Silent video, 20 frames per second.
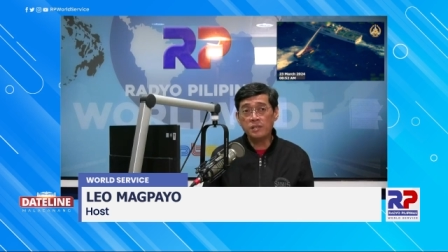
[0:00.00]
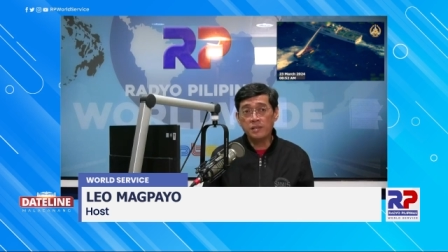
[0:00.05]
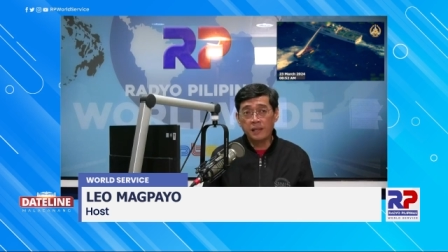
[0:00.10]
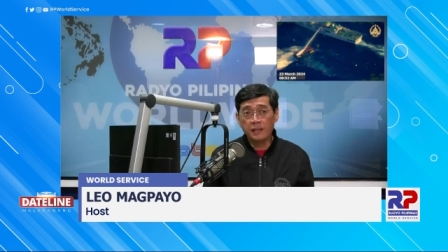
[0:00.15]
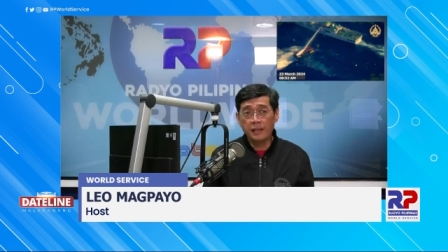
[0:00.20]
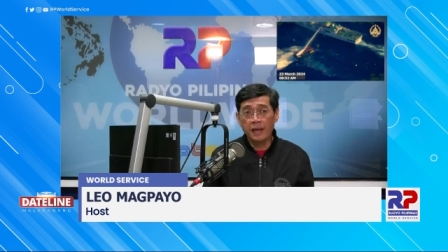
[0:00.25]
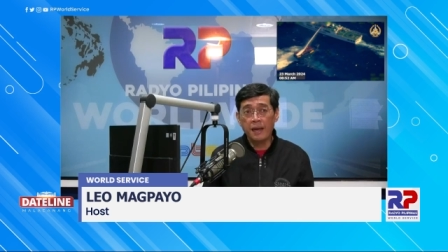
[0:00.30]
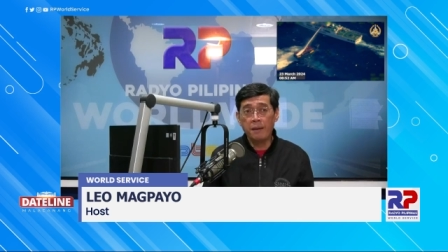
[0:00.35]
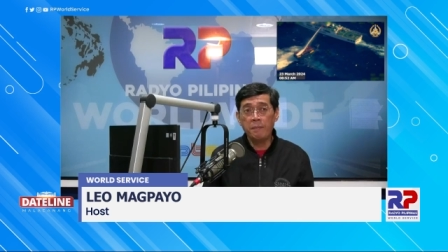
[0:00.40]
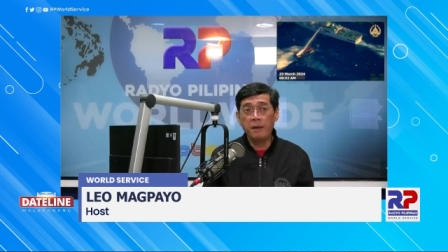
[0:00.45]

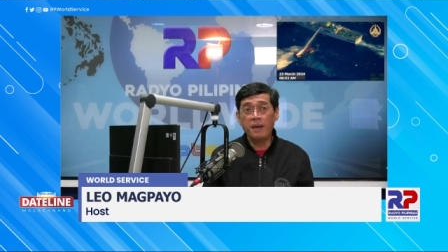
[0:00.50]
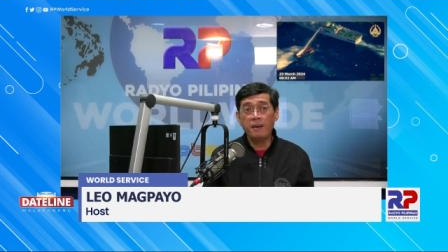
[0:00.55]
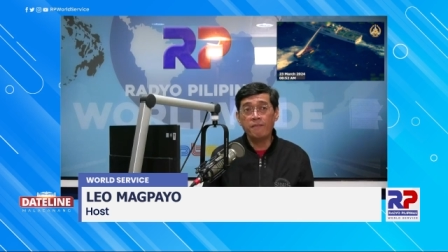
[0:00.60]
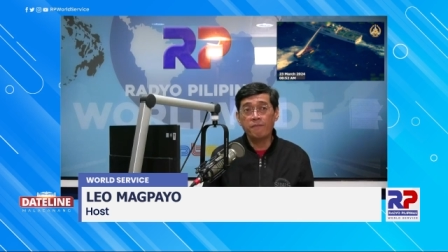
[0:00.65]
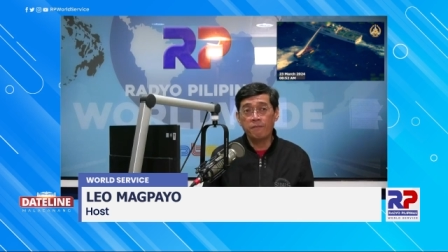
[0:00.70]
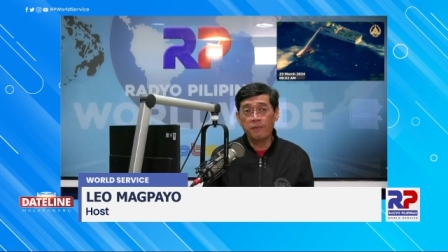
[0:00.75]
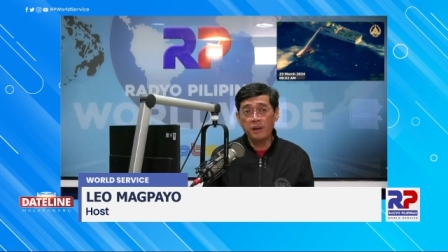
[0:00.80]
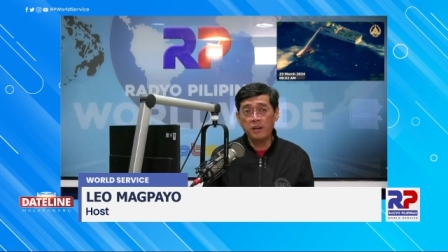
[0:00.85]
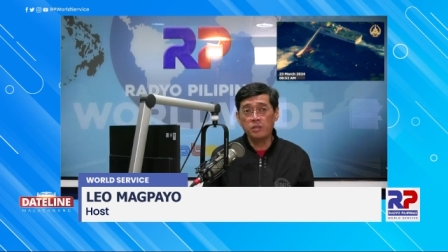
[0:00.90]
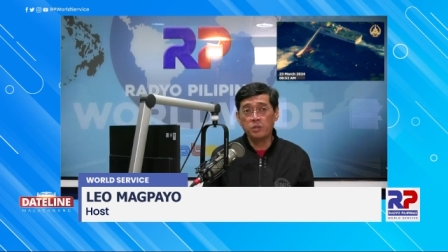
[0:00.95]
claiming
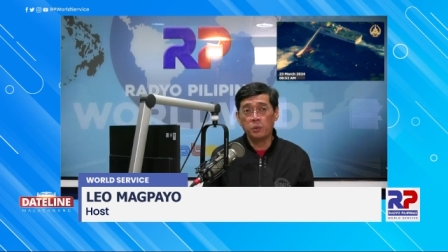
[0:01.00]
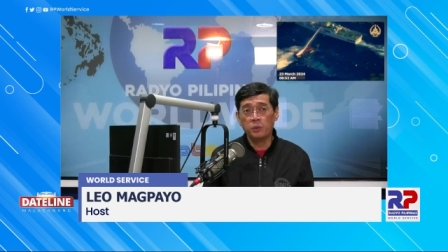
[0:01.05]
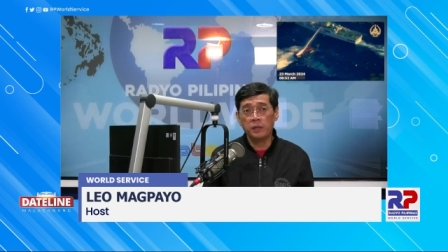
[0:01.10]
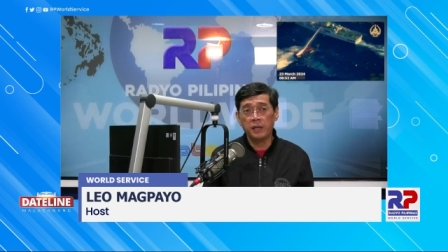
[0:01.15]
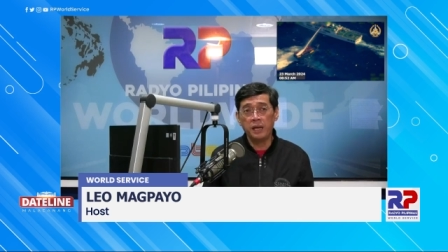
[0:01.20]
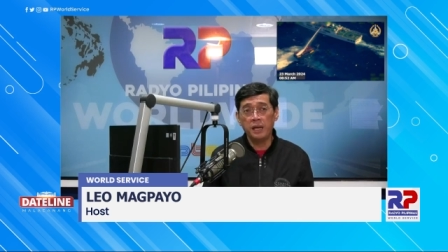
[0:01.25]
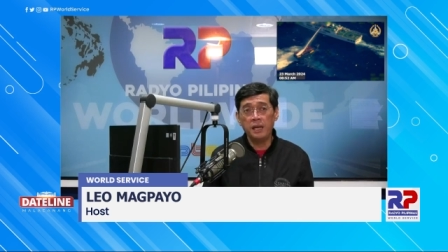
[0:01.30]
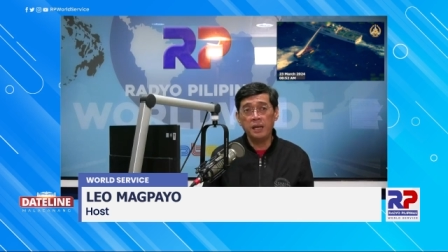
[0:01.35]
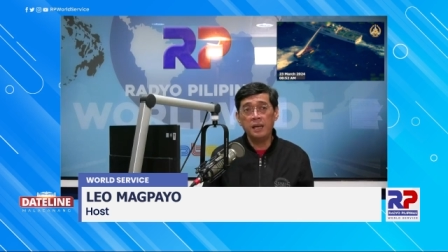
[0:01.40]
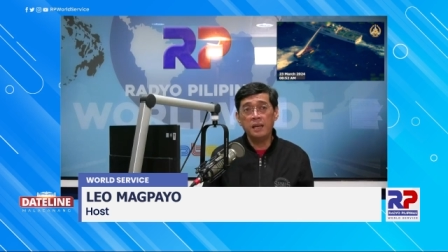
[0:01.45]

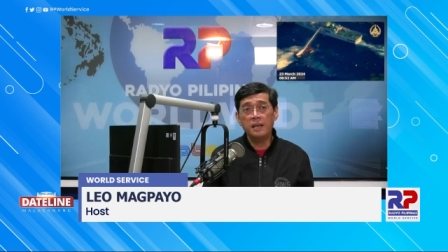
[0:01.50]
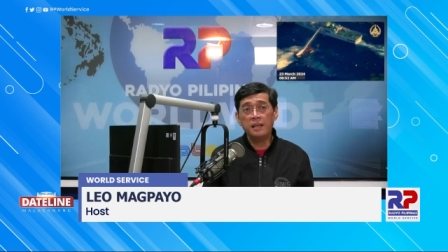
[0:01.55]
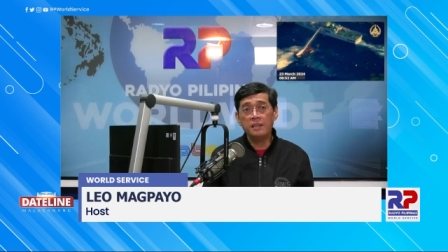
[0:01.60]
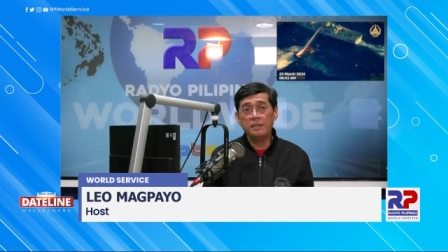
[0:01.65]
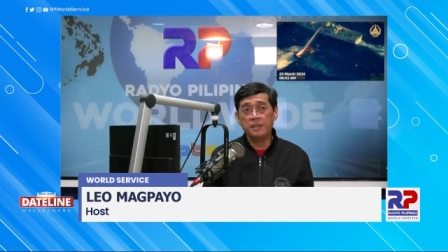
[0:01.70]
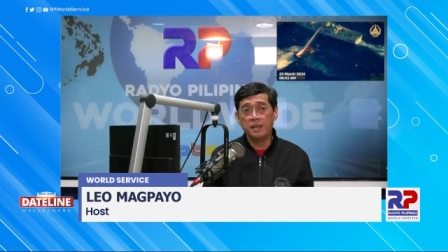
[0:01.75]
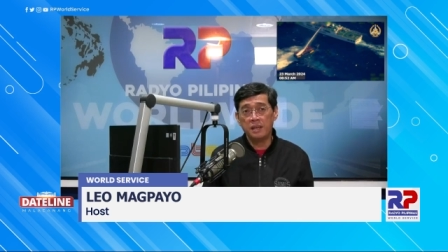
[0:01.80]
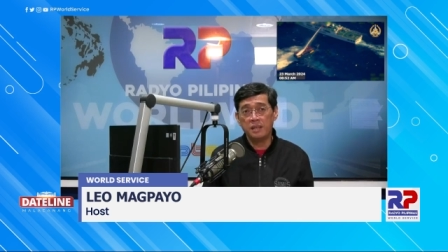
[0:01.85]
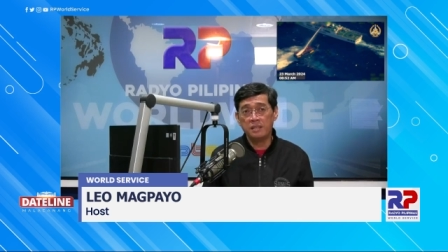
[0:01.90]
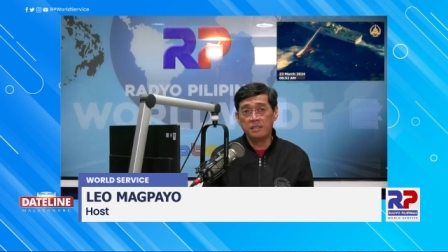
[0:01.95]
virtually
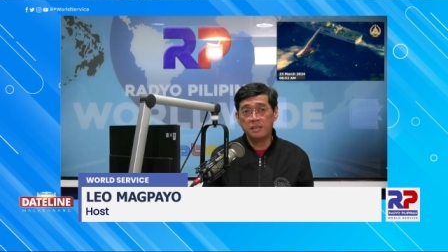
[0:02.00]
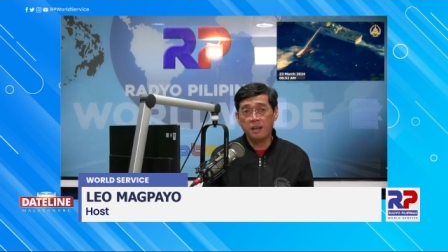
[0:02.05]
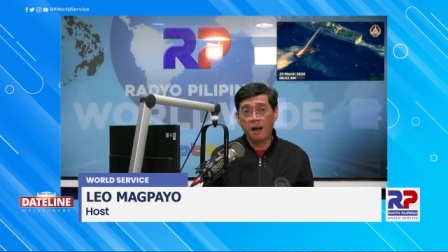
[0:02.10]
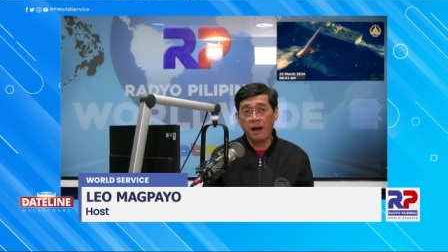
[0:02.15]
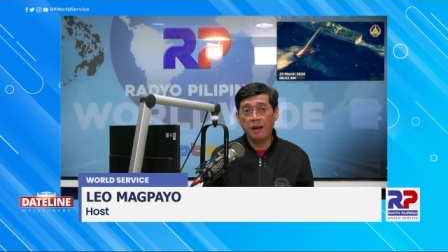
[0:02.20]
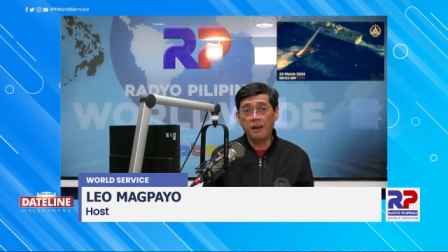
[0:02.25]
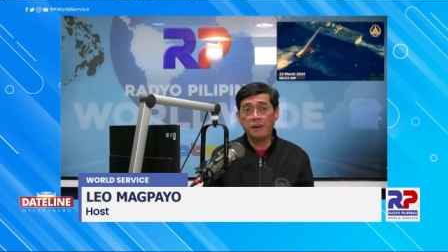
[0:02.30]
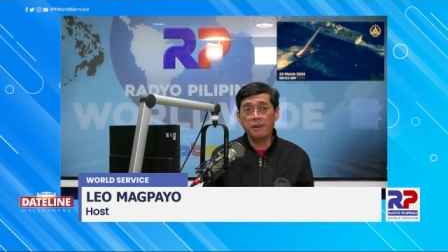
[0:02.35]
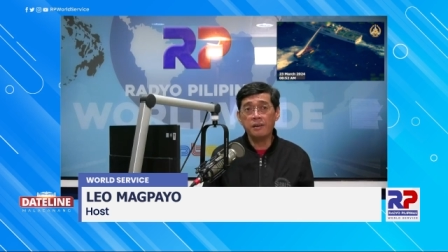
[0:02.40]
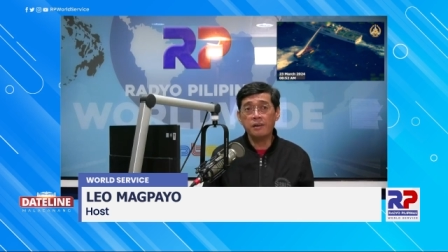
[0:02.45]
the
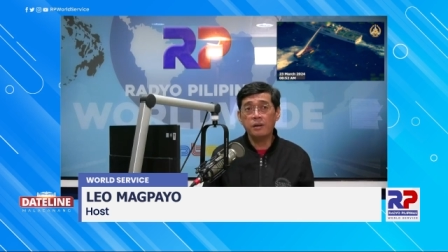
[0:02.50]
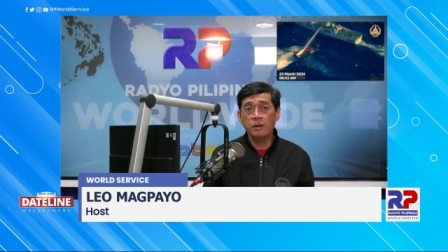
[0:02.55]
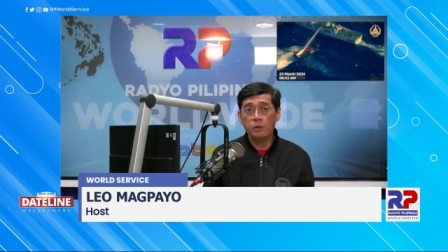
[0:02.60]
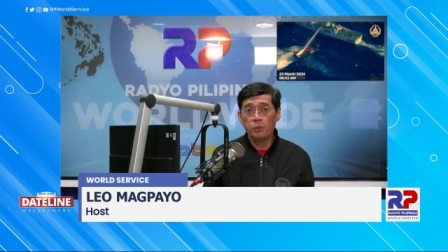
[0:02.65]
entire